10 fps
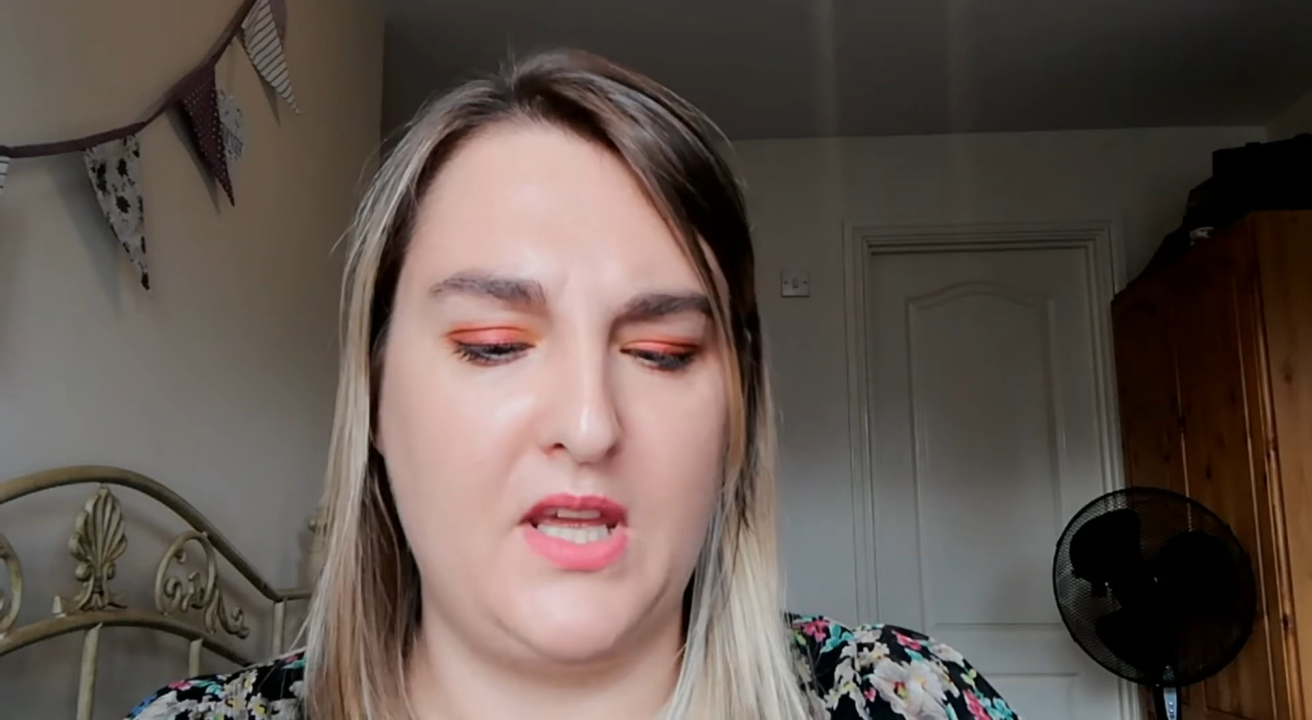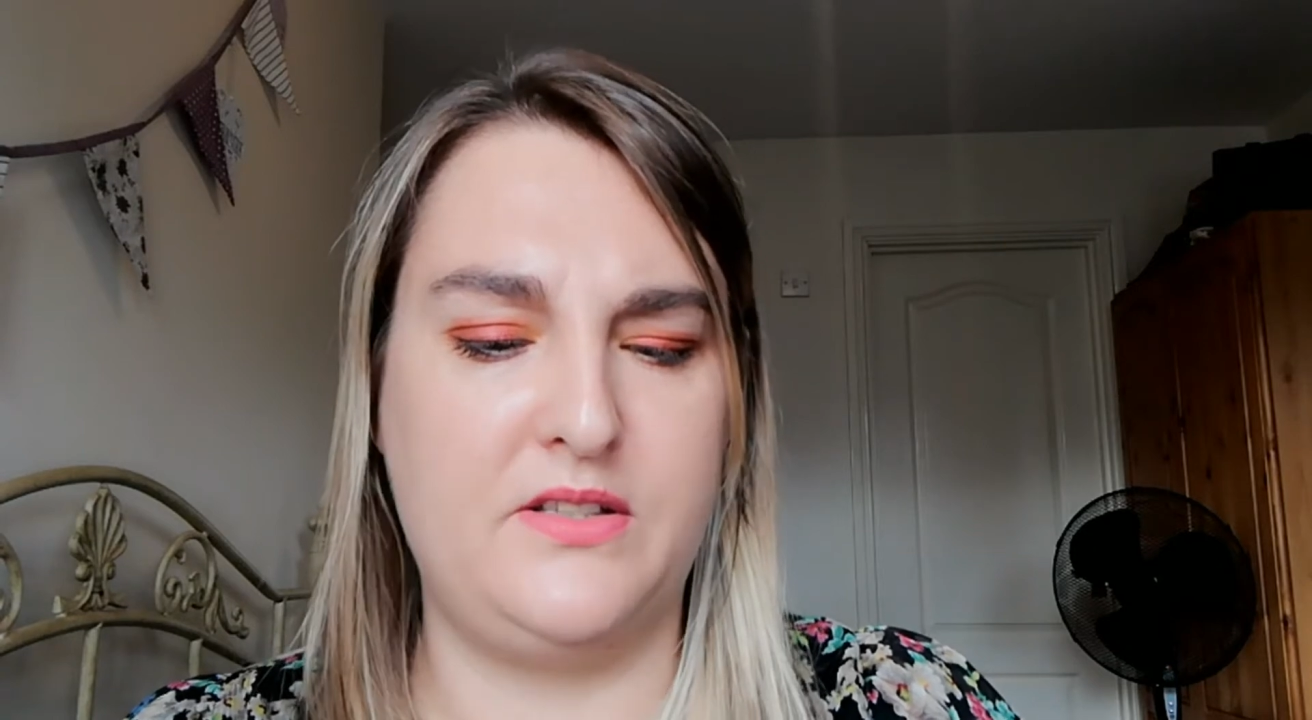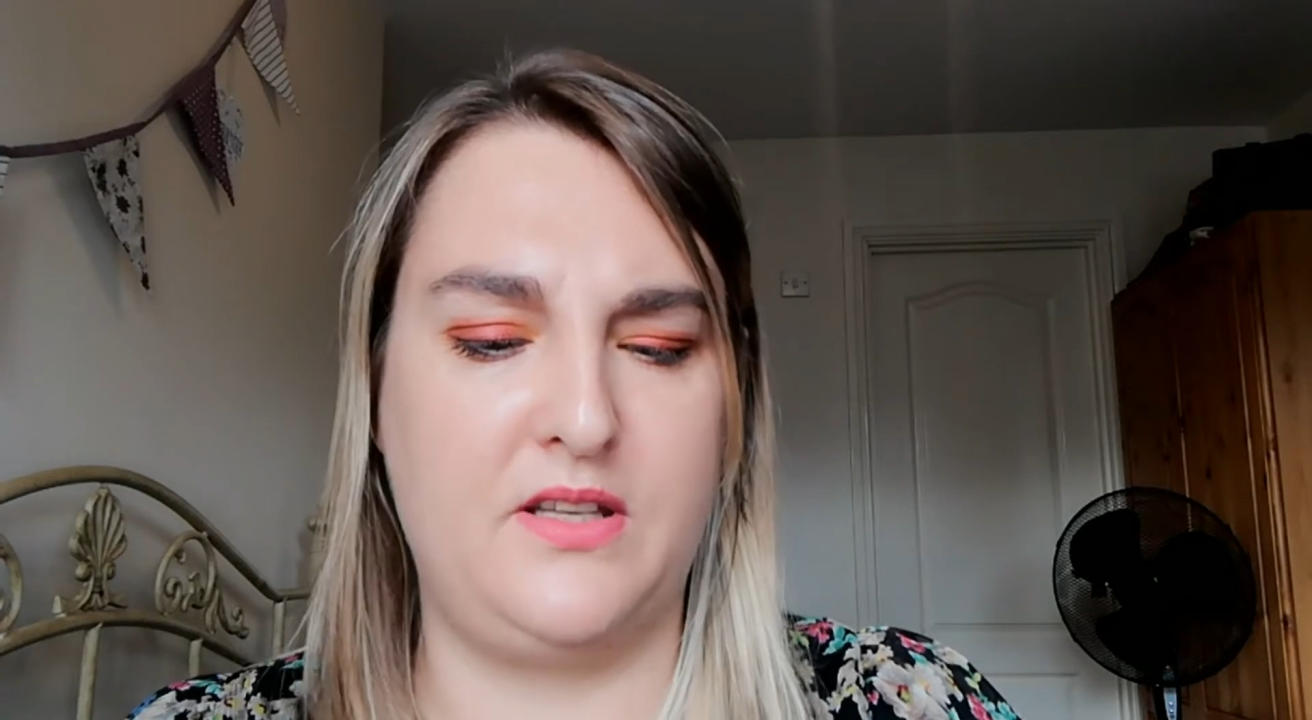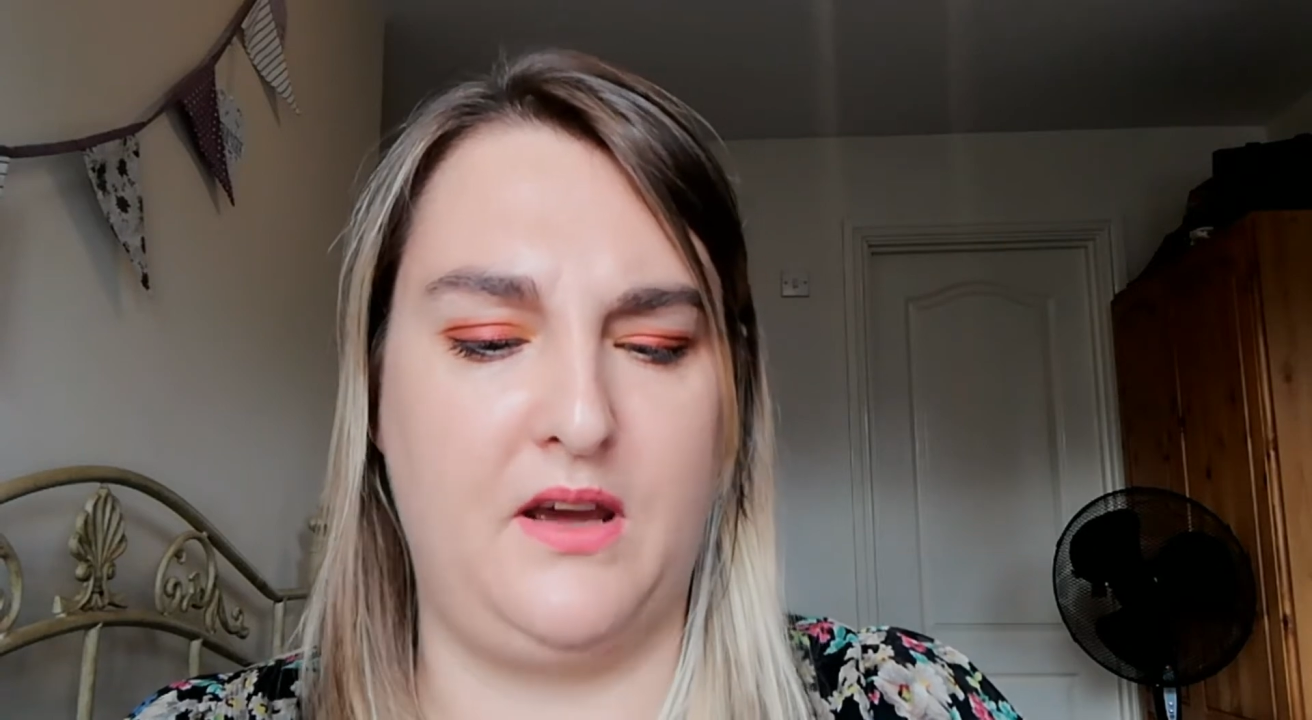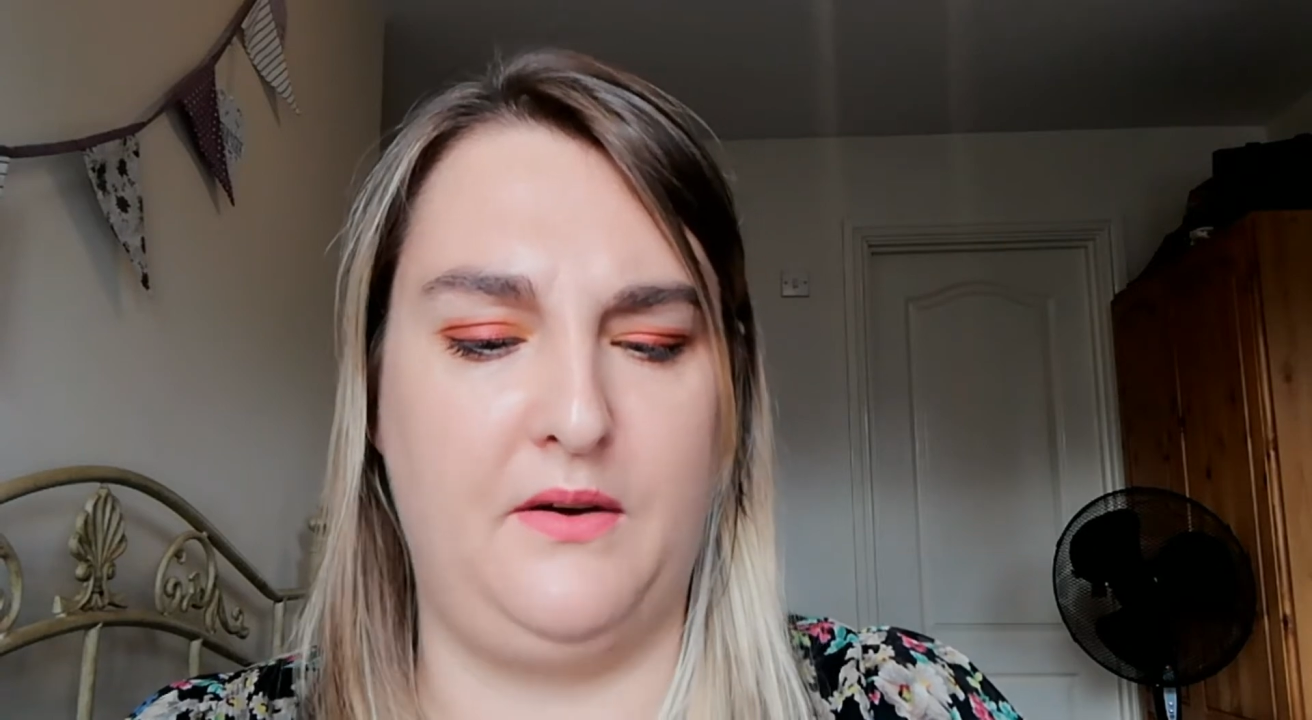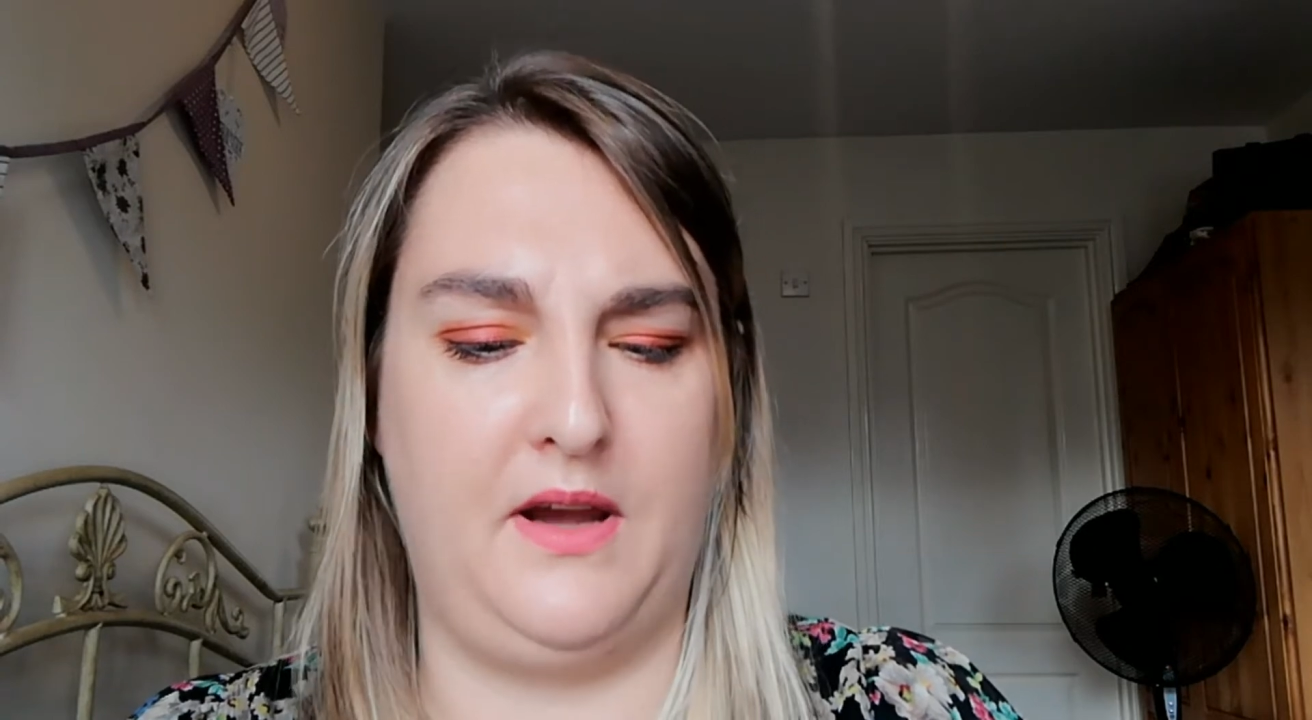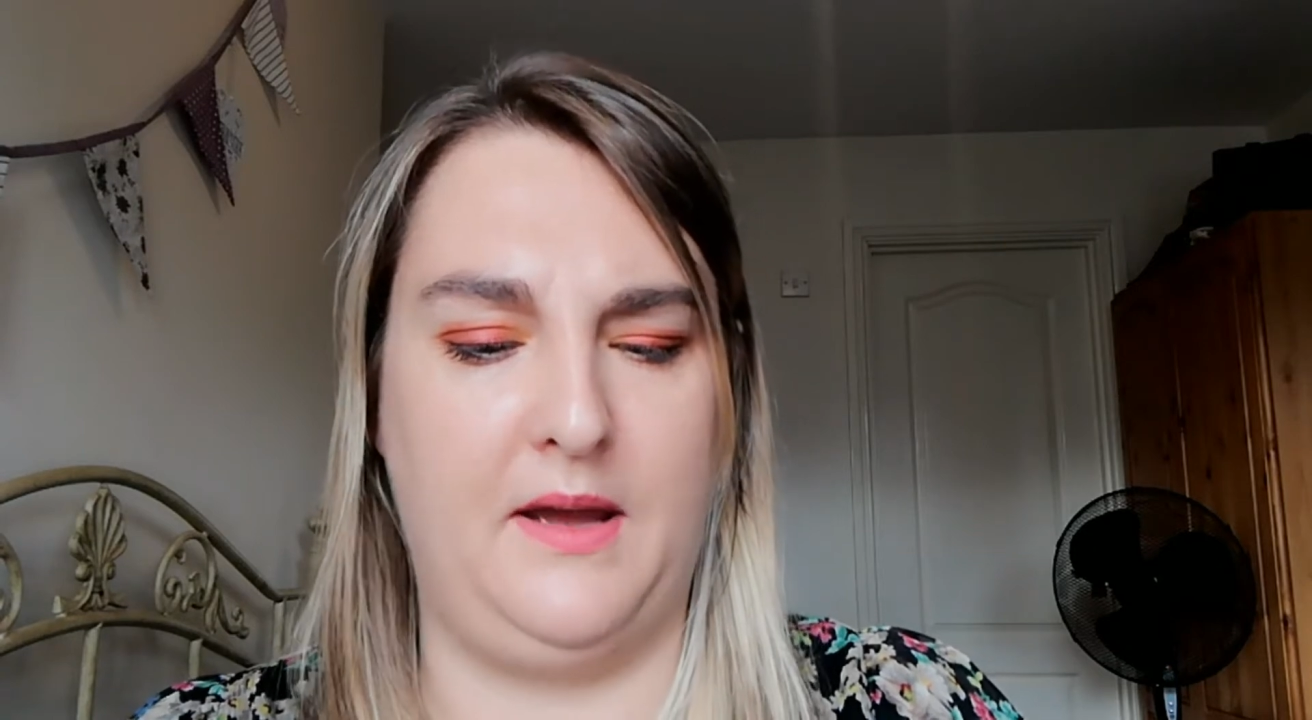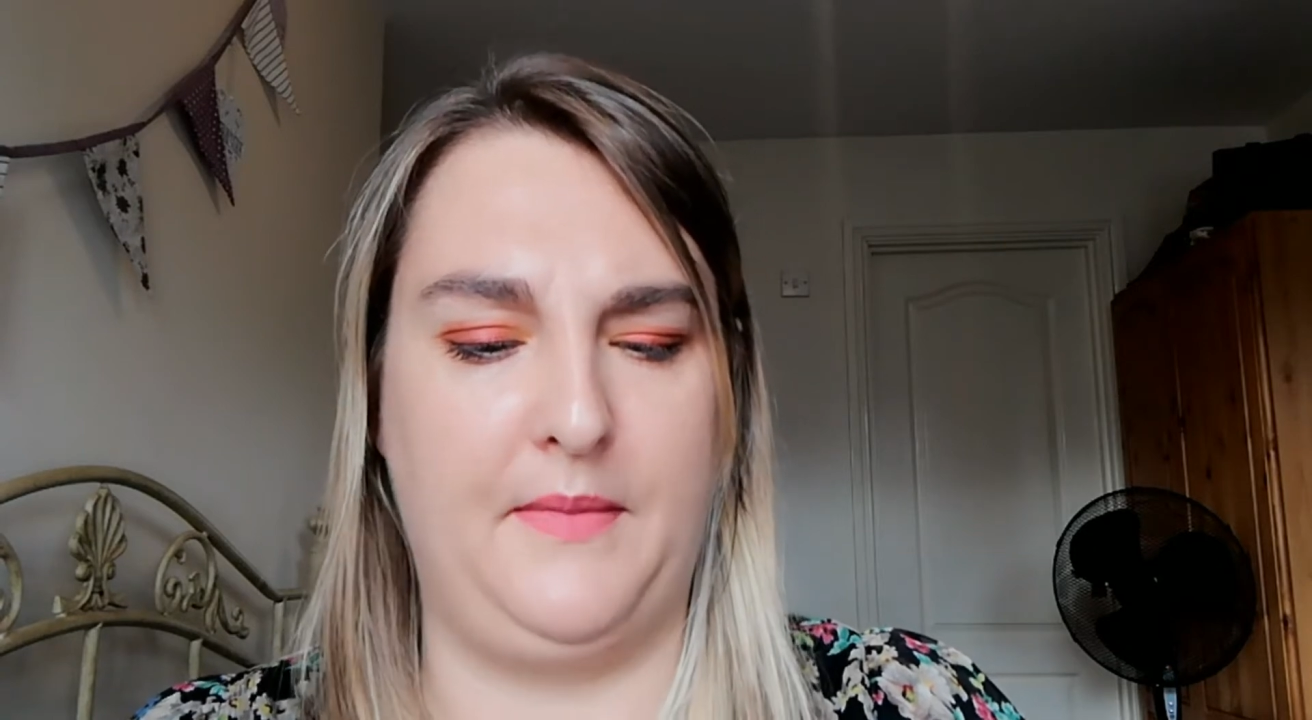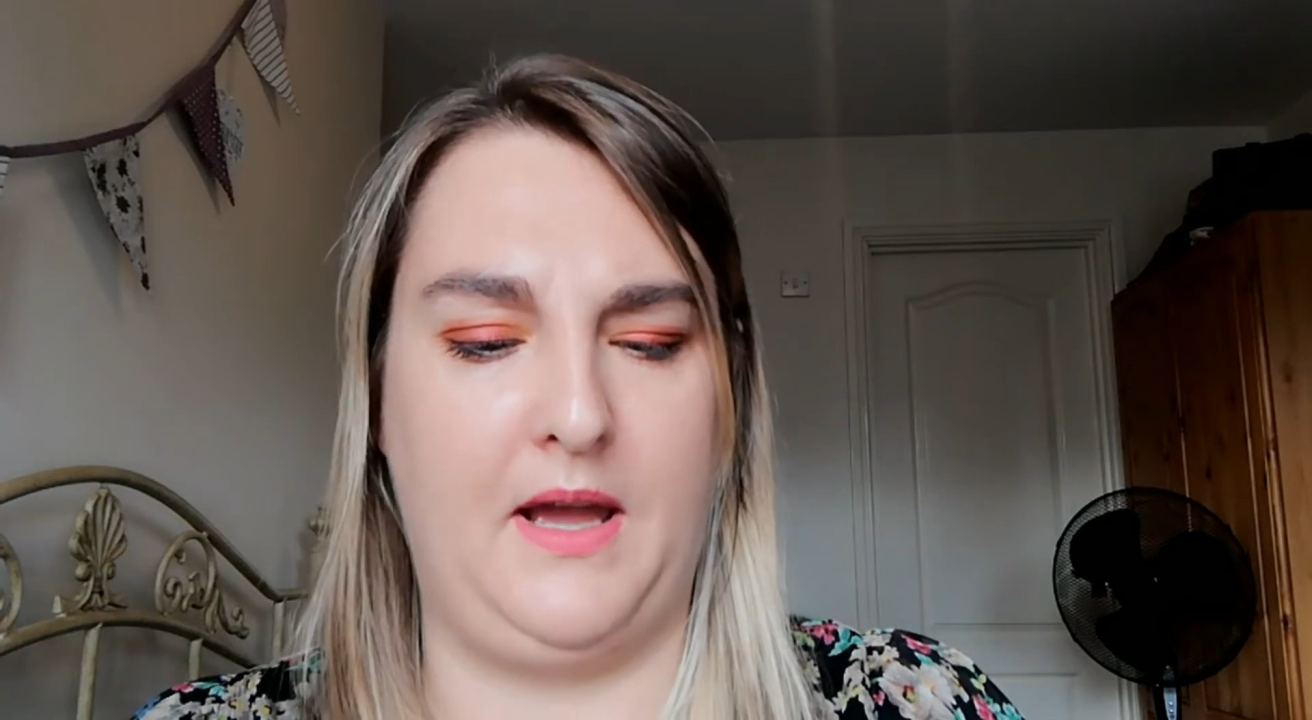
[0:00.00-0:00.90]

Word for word: So um,